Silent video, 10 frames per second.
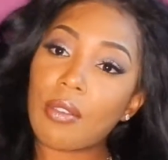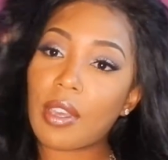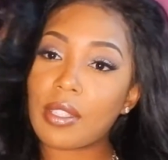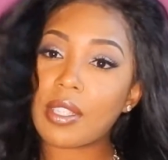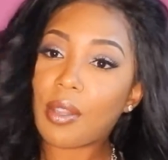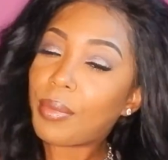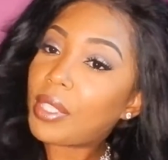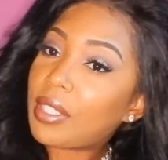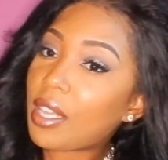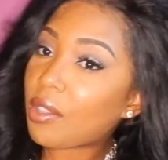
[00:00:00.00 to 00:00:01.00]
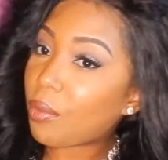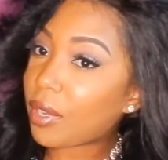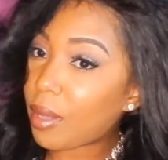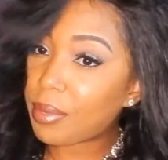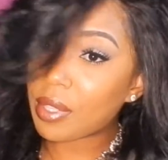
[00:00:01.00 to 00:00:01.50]
you can't tell me nothing
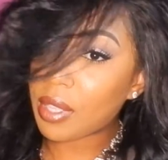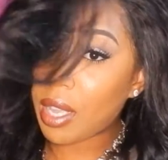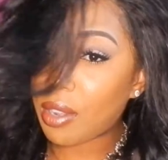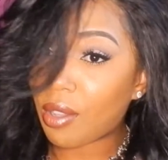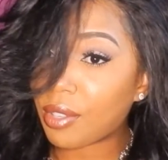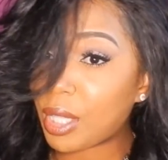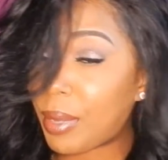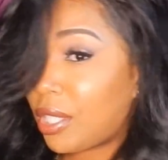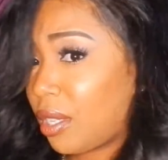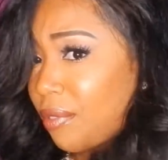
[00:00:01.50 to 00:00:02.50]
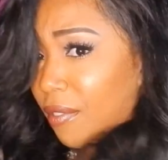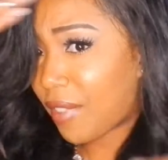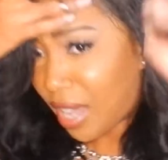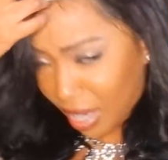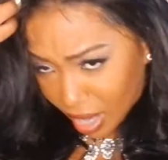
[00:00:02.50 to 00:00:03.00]
when I put that on, especially for
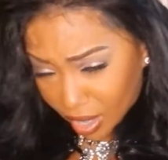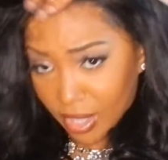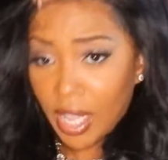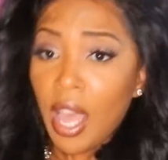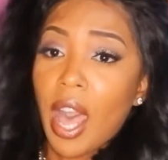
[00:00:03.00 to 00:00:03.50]
$5.